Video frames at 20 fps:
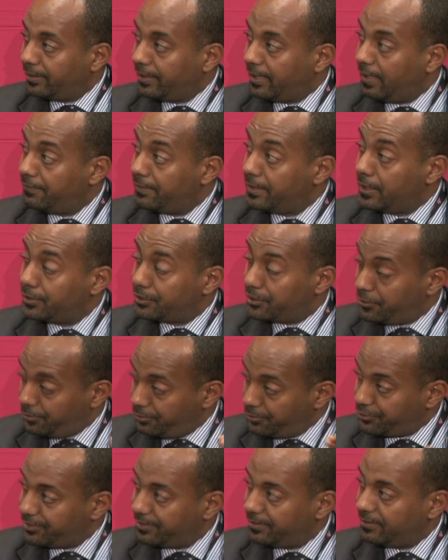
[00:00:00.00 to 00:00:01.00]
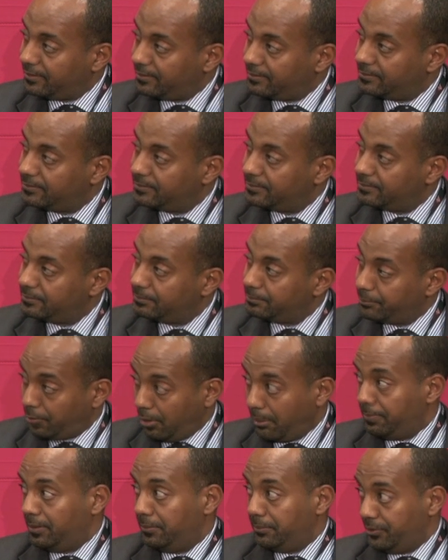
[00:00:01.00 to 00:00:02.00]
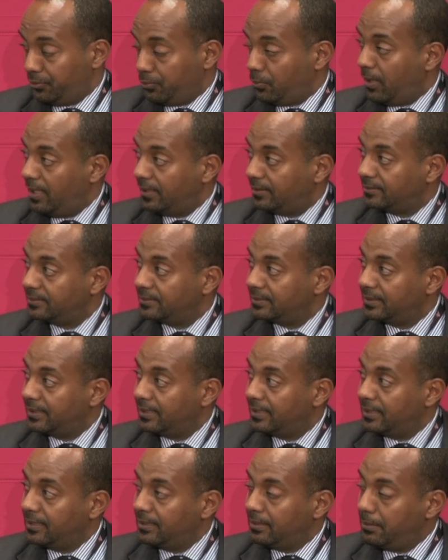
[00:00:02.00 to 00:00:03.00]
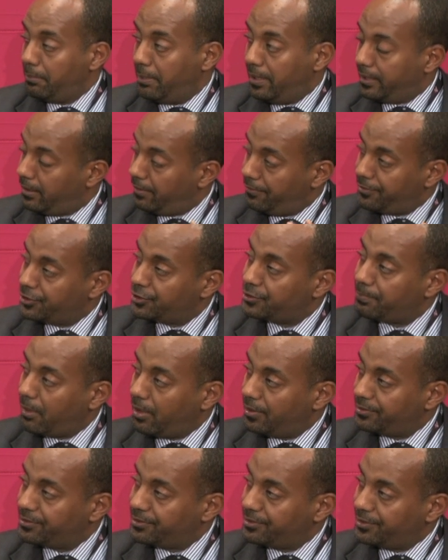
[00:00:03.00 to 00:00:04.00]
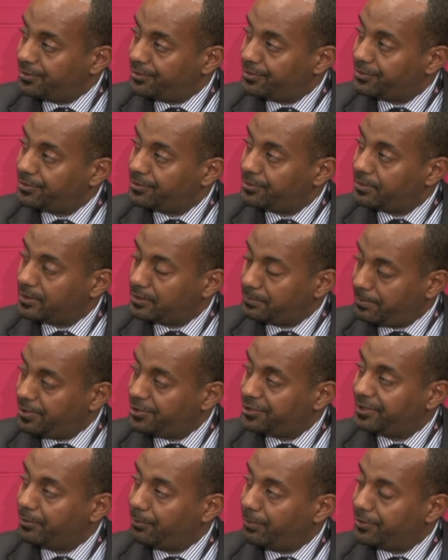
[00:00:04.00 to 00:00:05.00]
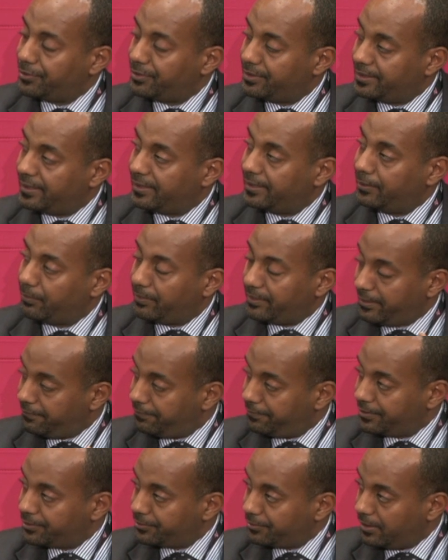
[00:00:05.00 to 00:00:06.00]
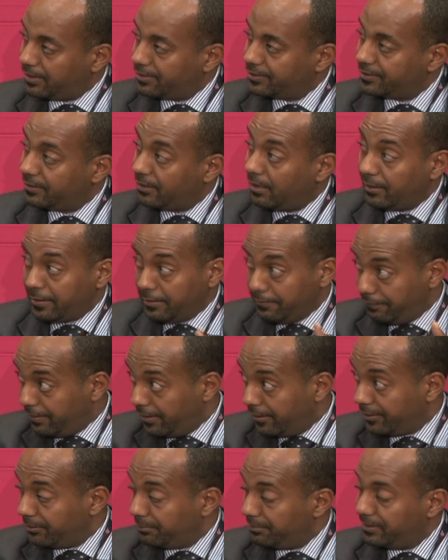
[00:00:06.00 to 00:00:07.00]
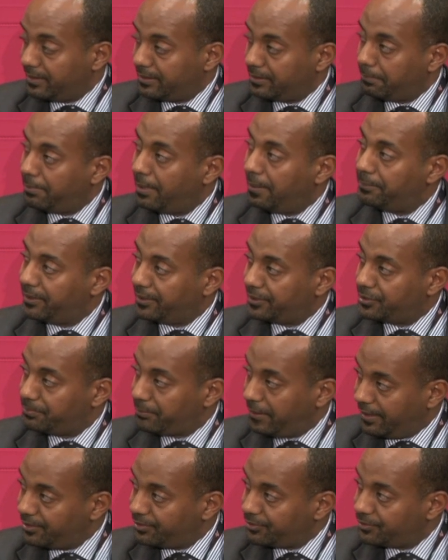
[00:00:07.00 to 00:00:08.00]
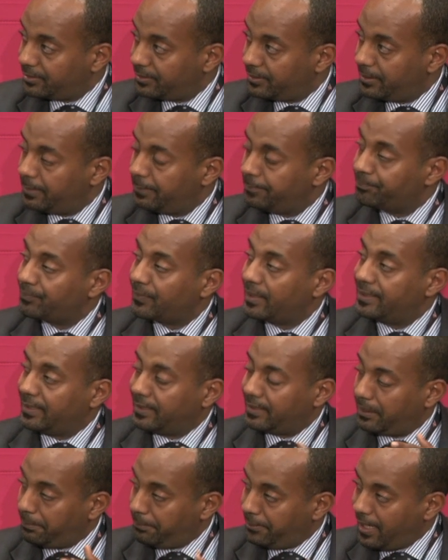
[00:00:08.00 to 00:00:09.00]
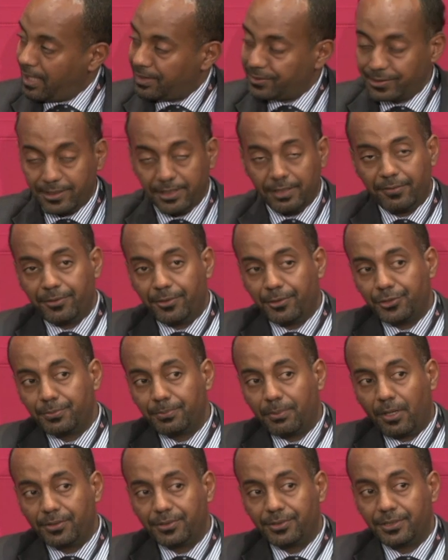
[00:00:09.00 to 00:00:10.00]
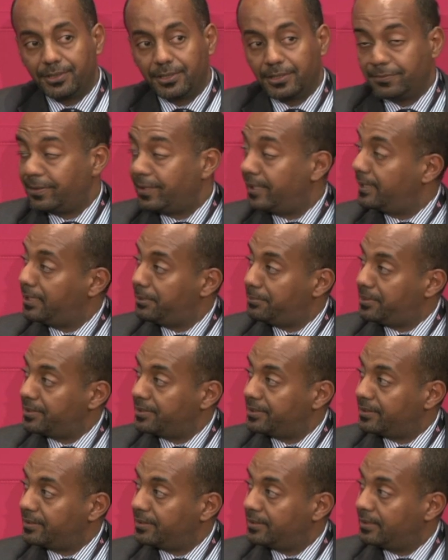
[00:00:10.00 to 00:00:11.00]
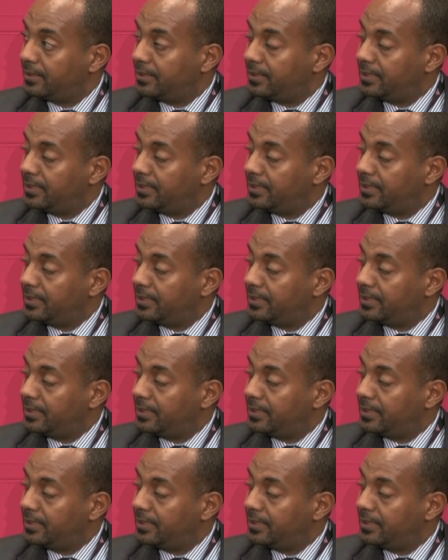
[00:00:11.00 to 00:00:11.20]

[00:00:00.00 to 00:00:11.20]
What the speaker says: We have an institutional problem as well. Many of the sponsors, especially when you're dealing with infrastructure, are invariably in the public space. The capacity of those sponsors is very limited.